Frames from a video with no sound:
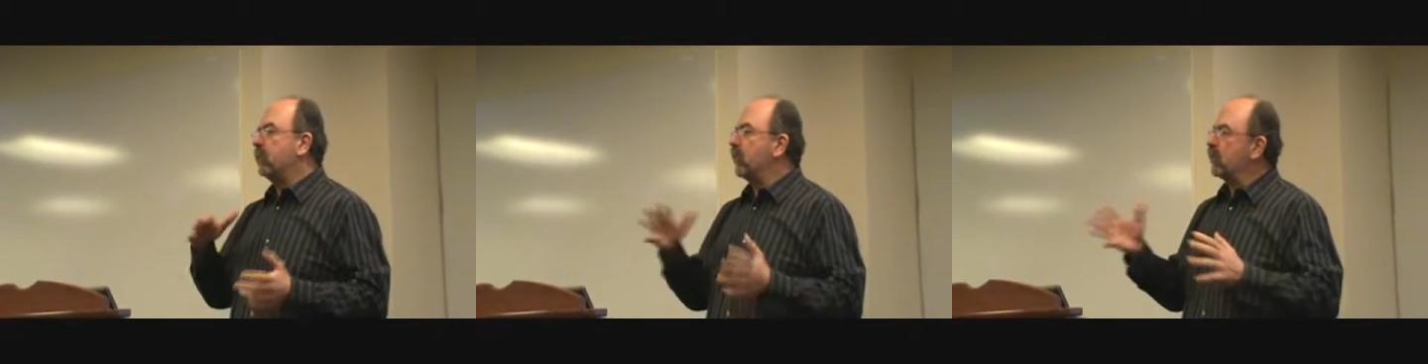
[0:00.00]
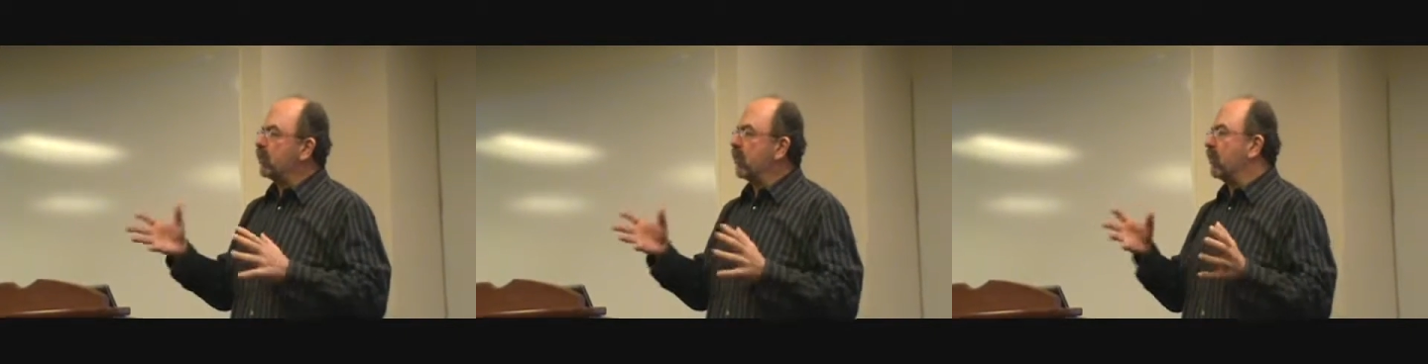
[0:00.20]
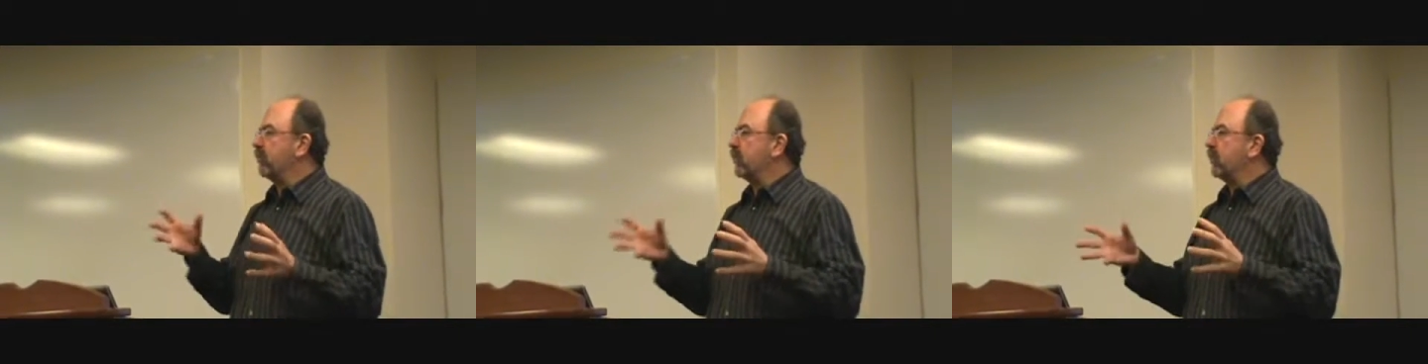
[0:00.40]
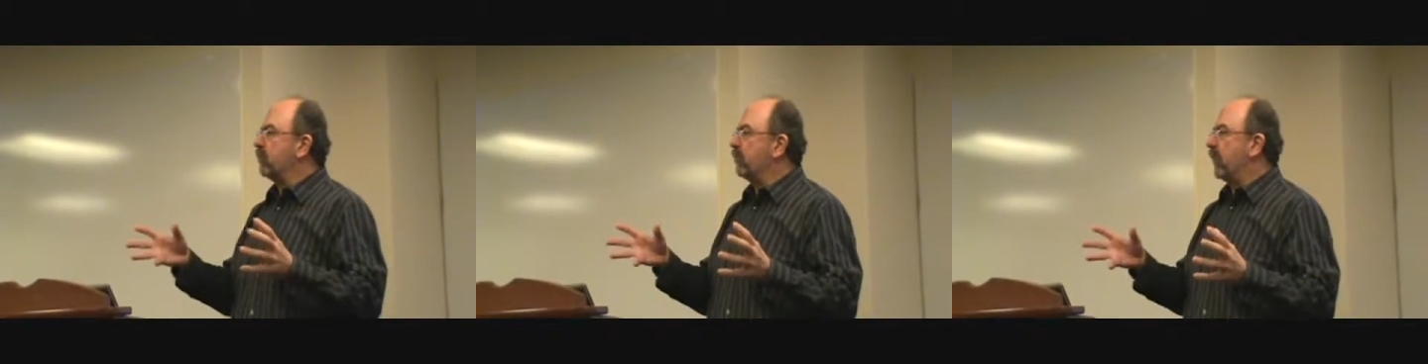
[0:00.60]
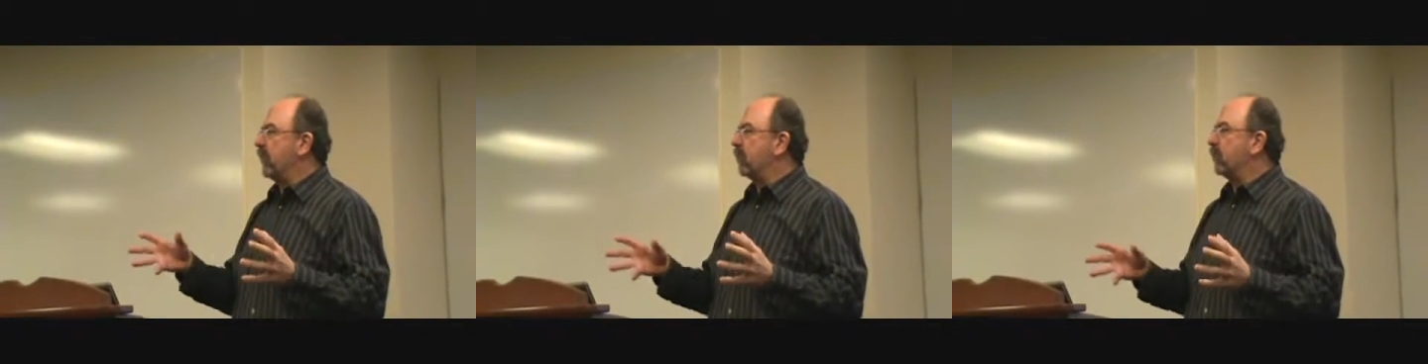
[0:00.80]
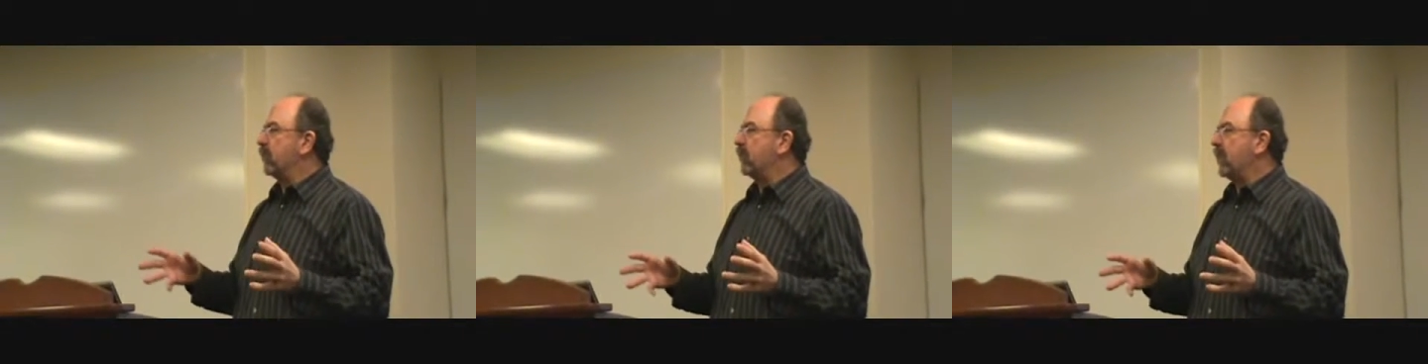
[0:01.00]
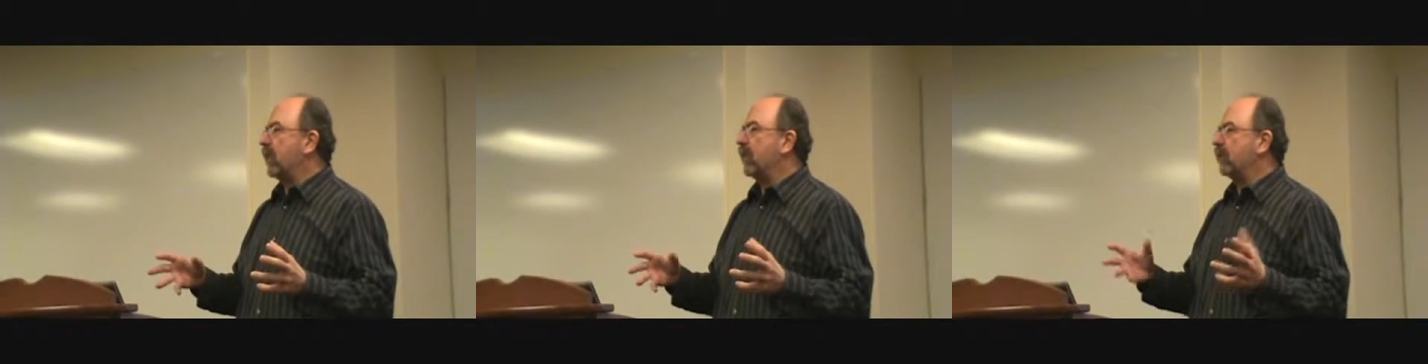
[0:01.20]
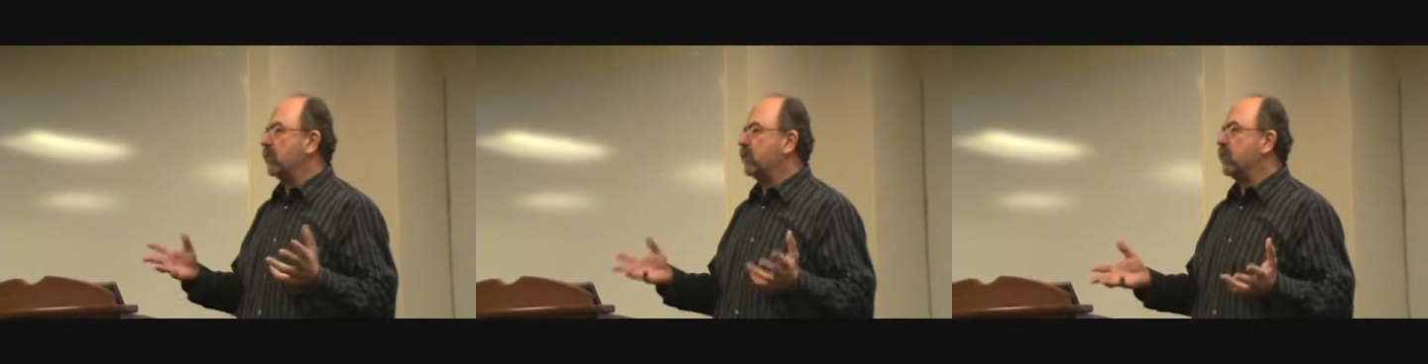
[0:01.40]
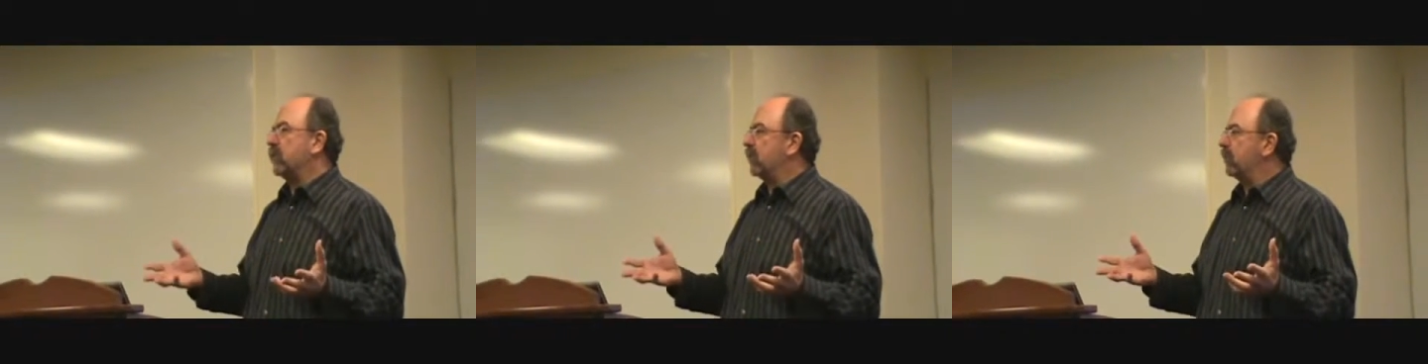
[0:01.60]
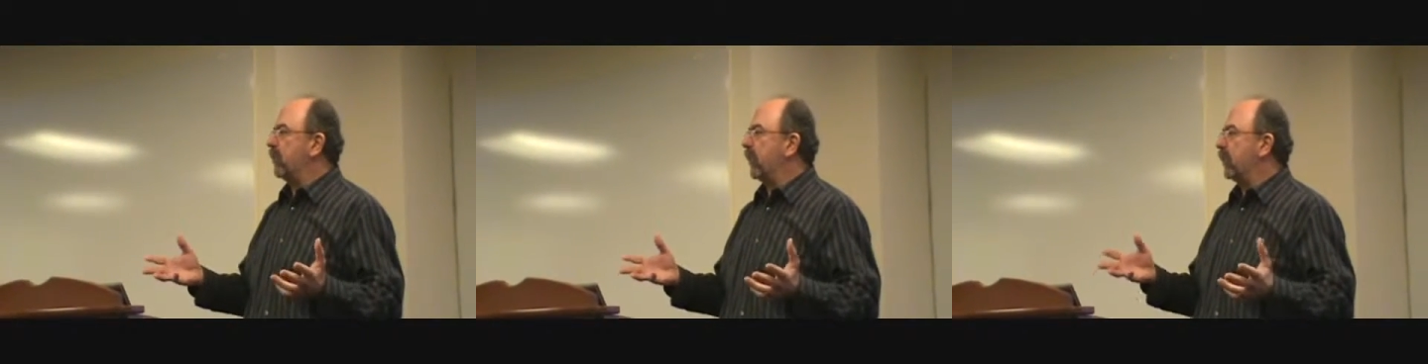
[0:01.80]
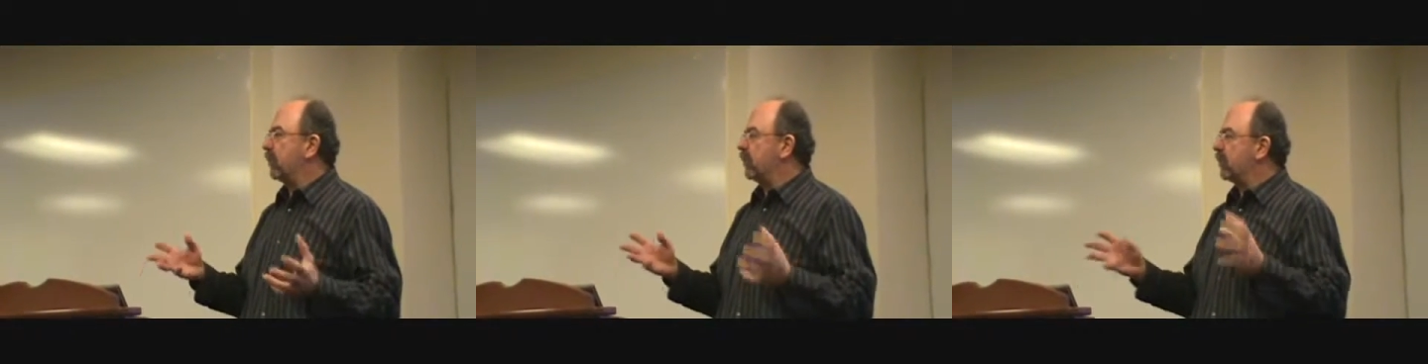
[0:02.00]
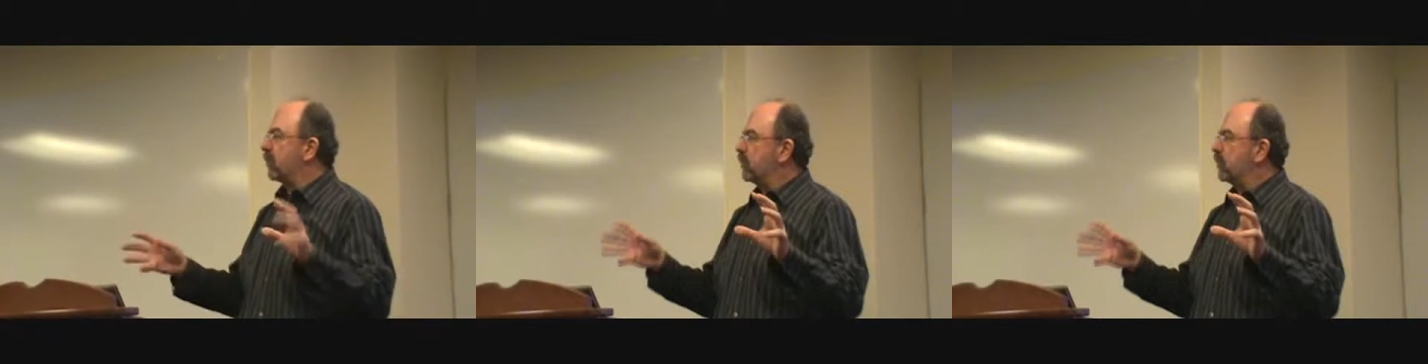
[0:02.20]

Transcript: be most often compared with debt was Hewlett Packard.